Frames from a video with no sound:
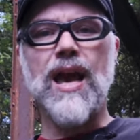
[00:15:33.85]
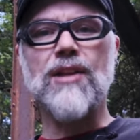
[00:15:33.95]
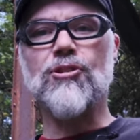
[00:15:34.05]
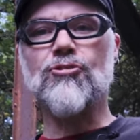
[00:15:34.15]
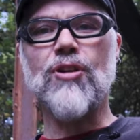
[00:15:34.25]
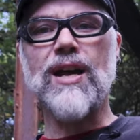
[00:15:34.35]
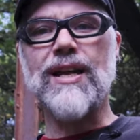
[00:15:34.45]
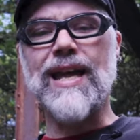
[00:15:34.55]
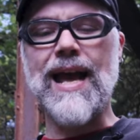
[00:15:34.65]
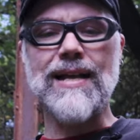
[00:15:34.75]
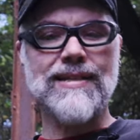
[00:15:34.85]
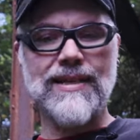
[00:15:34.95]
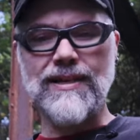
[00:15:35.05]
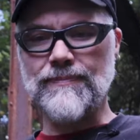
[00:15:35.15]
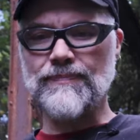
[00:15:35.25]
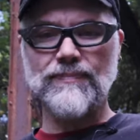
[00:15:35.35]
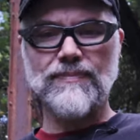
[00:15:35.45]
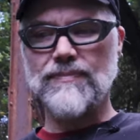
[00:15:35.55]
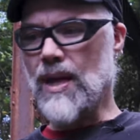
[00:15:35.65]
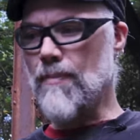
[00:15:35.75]
and you're trying to cast a
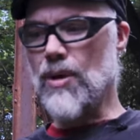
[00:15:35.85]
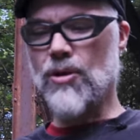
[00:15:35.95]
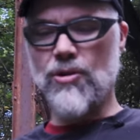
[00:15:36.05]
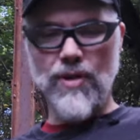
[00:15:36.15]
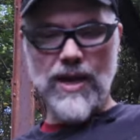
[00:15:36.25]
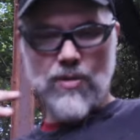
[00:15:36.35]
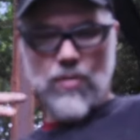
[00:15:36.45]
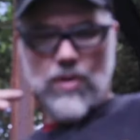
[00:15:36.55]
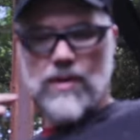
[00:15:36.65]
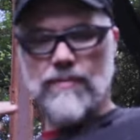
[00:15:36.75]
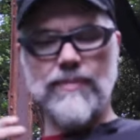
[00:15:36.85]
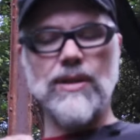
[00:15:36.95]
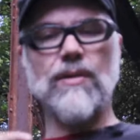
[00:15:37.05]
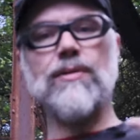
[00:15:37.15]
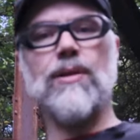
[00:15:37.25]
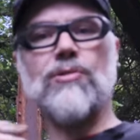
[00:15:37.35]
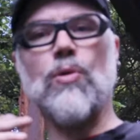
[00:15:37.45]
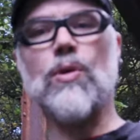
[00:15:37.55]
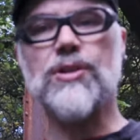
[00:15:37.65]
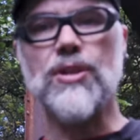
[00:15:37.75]
milk crate or, you know, a
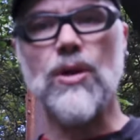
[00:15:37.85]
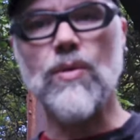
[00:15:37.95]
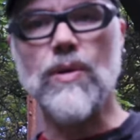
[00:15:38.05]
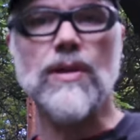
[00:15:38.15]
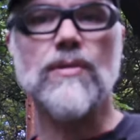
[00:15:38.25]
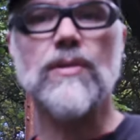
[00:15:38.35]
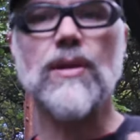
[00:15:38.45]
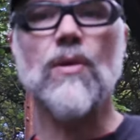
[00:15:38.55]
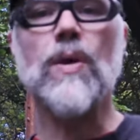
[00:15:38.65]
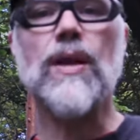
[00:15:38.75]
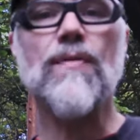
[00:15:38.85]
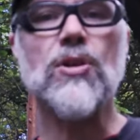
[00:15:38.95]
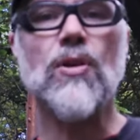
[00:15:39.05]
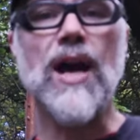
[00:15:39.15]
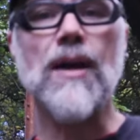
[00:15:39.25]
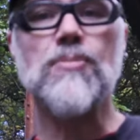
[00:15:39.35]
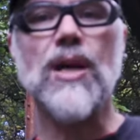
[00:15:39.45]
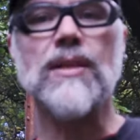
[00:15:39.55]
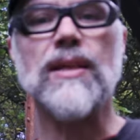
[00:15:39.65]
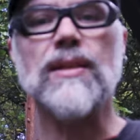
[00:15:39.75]
torso or, you know, whatever your
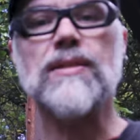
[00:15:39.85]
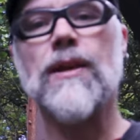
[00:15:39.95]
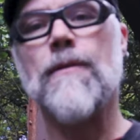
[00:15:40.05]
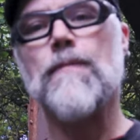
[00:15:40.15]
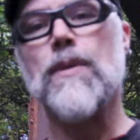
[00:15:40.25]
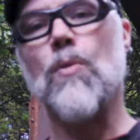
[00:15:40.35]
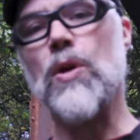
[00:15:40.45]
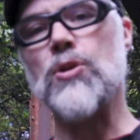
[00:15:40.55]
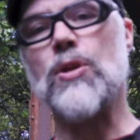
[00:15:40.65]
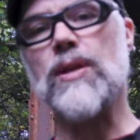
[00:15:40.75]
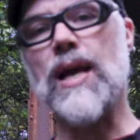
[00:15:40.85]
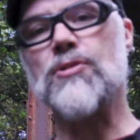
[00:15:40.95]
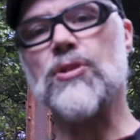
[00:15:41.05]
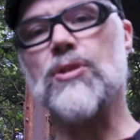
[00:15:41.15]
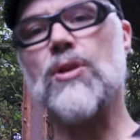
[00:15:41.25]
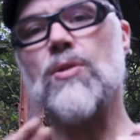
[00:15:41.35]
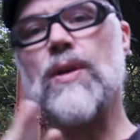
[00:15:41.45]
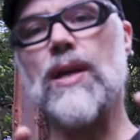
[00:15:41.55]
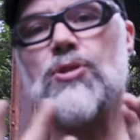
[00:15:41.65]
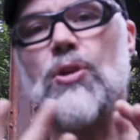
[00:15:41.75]
object is, what you can actually do
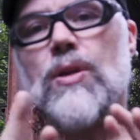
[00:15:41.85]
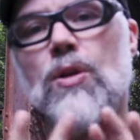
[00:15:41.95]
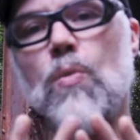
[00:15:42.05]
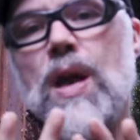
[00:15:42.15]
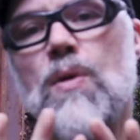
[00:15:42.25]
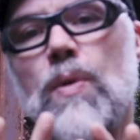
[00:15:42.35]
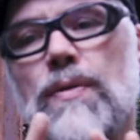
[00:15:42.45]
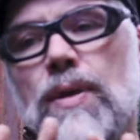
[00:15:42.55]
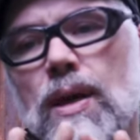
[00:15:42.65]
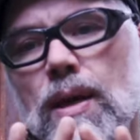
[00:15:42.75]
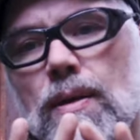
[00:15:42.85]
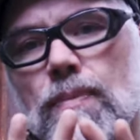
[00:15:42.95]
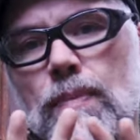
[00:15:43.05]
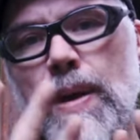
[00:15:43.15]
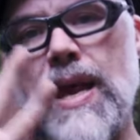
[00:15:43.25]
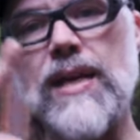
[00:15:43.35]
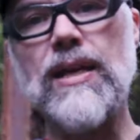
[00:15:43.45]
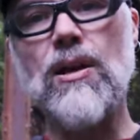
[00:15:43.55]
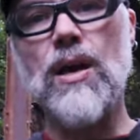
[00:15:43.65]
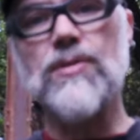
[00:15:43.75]
is you can get away with
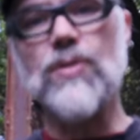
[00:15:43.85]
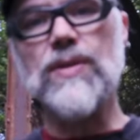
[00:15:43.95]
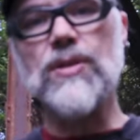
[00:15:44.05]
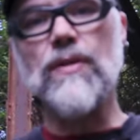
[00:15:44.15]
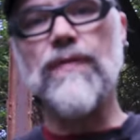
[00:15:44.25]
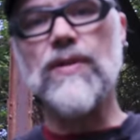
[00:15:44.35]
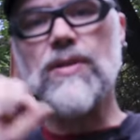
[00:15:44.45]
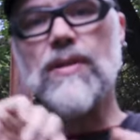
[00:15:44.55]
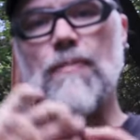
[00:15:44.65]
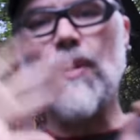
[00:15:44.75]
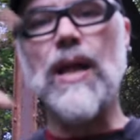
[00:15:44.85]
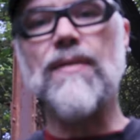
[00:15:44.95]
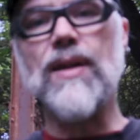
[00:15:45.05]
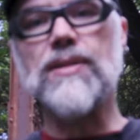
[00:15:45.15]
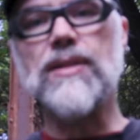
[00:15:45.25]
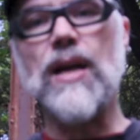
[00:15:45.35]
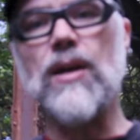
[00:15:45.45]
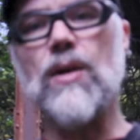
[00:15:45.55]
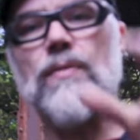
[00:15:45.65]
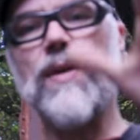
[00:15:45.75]
painting onto a surface, applying that
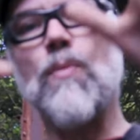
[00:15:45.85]
stucco,